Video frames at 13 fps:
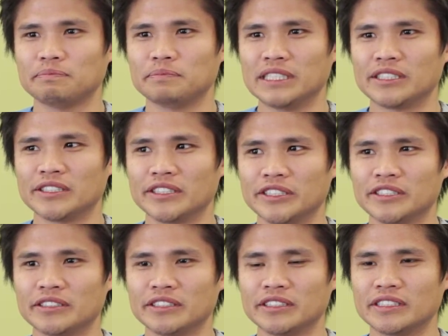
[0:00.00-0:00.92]

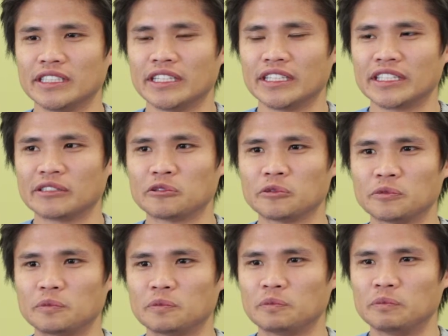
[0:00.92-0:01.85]
Because
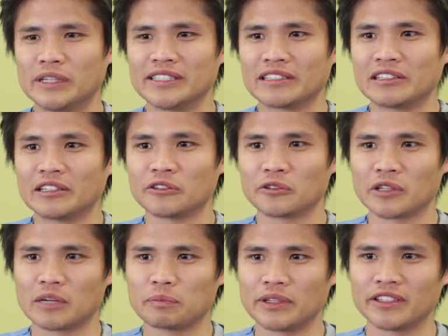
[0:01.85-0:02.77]
basically
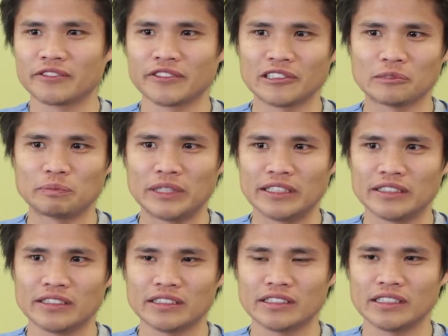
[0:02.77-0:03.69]
grew up in the
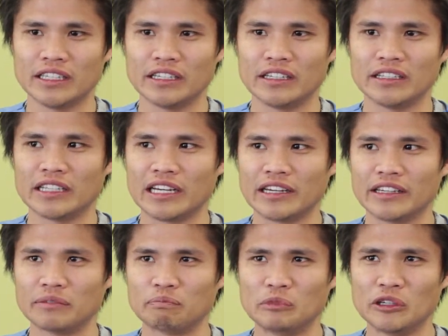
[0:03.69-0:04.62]
Philippines and
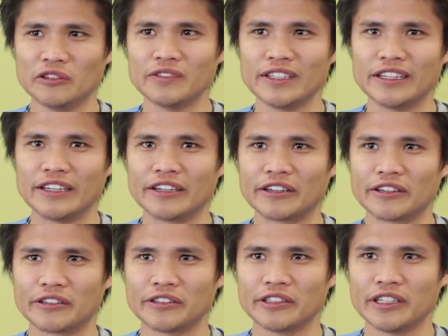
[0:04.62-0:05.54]
I moved
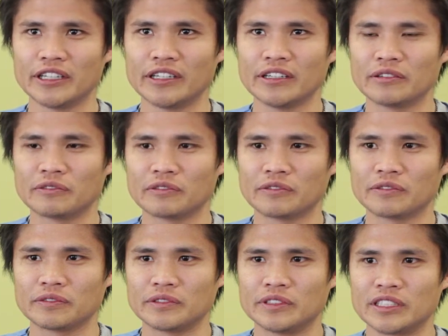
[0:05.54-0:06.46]
here
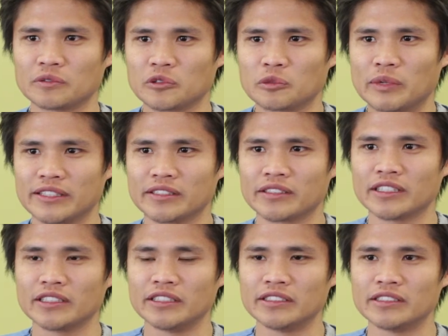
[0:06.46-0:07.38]
just for my
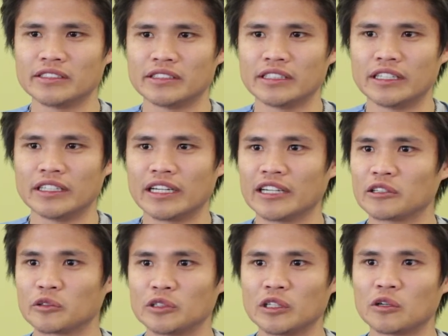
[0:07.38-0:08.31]
studies, and I
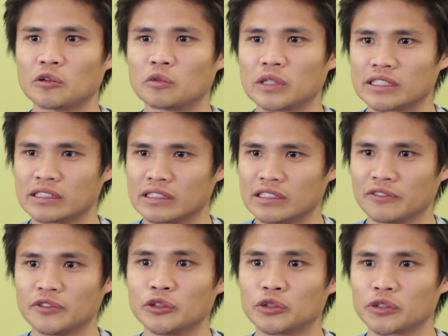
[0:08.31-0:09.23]
don't know what
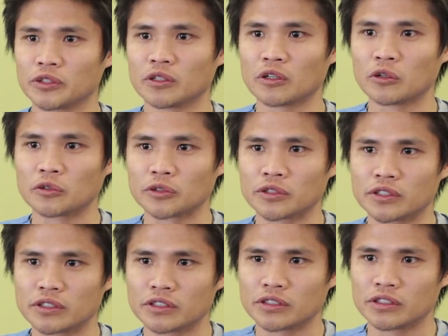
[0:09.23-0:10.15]
the future
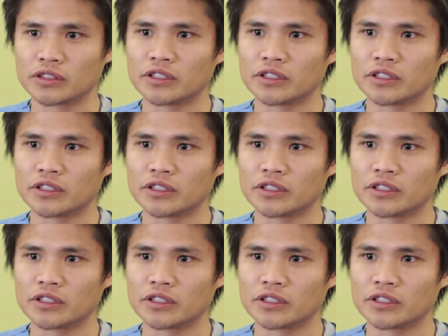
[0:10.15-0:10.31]
holds.